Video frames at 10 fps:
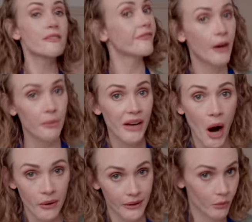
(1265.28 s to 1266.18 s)
Very
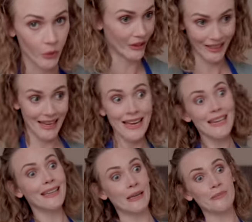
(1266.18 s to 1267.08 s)
hard at work,
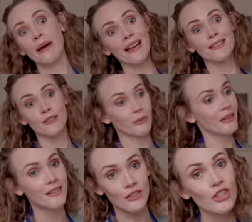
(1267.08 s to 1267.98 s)
eating
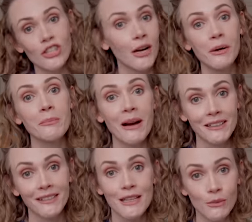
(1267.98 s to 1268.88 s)
pastries and sharing my
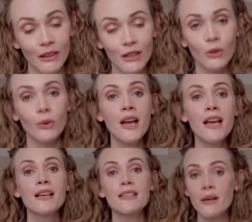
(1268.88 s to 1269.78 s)
delights with you,
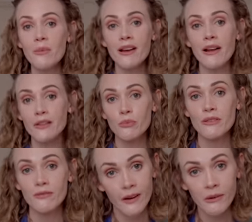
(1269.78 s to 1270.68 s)
someone else was
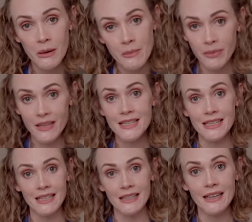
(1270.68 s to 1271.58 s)
very
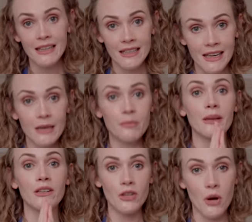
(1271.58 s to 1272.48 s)
busy
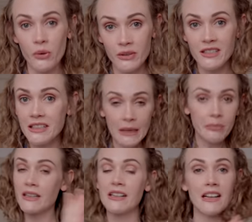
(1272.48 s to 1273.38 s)
keeping notes,
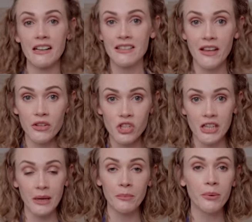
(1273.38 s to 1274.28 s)
keeping an Excel
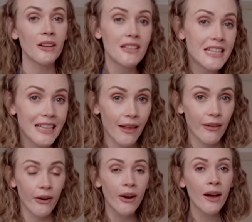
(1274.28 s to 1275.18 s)
sheet, and putting
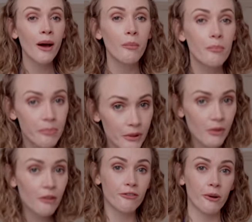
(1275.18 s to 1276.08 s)
together a
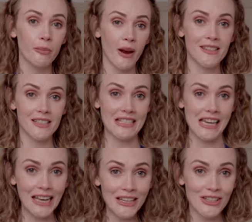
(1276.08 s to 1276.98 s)
beautiful
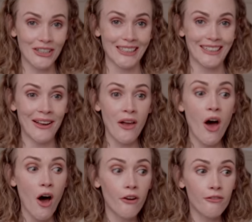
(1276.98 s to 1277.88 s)
presentation
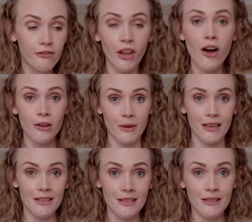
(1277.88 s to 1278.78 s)
of
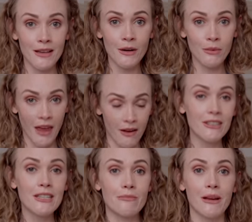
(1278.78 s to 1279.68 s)
Vlogmas with
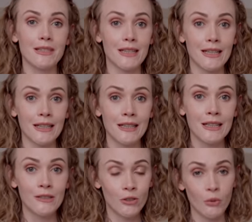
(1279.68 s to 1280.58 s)
Heavens to Betsy
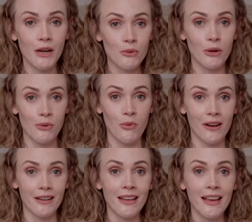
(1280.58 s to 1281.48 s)

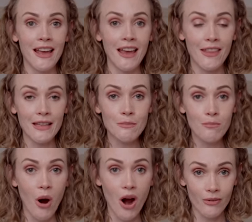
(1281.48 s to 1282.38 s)
2021. And that's
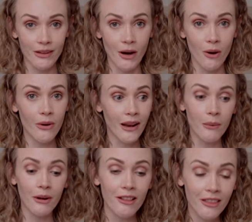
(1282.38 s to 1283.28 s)
Mario, and I
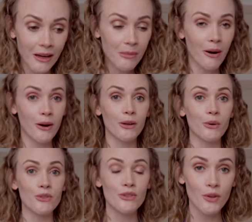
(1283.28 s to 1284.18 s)
want to thank Mario
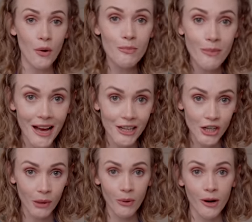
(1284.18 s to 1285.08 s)
so much.
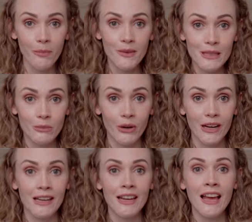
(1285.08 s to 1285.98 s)
I woke up this
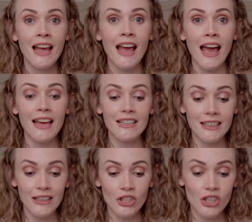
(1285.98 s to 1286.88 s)
morning and
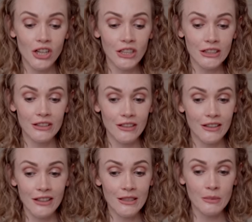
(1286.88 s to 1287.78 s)
he shared
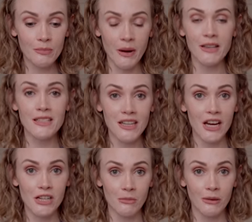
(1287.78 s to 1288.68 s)
this
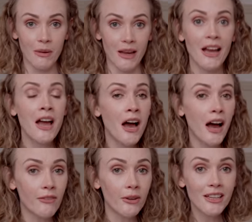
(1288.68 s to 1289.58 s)
presentation with me.
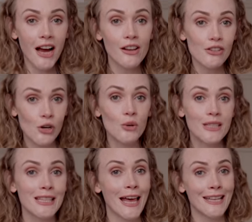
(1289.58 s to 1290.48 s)
I've only gotten 2
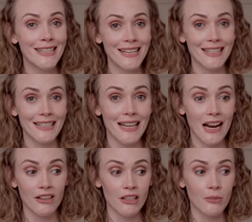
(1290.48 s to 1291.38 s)
slides in, and I
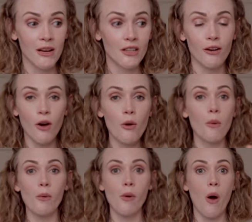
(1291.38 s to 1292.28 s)
thought to myself,
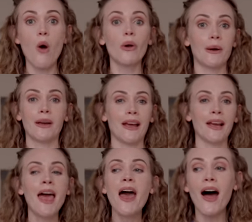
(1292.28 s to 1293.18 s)
okay,
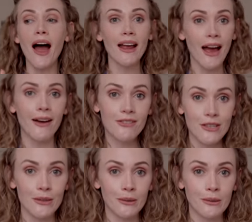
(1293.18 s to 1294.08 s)
I have
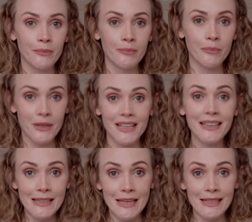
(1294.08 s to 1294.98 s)
to
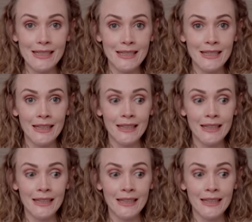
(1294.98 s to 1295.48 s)
present this